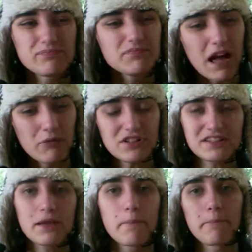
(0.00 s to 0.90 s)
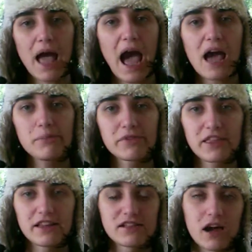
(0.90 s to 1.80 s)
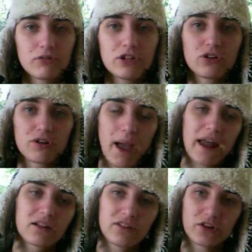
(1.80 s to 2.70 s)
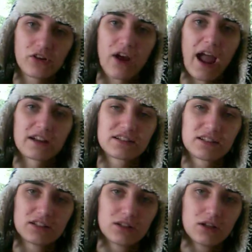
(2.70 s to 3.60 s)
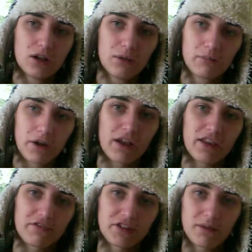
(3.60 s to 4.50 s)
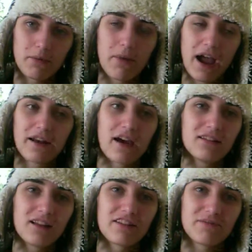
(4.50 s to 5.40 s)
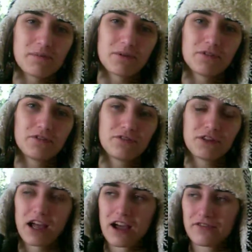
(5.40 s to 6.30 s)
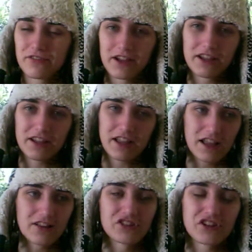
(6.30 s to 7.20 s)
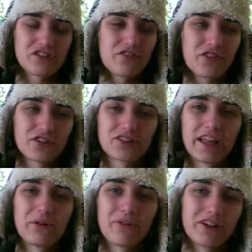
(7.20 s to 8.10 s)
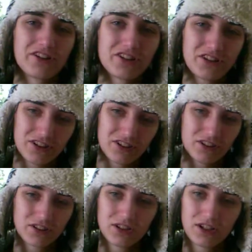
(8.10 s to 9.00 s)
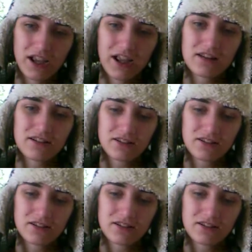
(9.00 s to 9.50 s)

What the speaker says: I wouldn't say bad, but it's not really grammatically correct. But you have to keep in mind, not a lot of people have English as their first language. And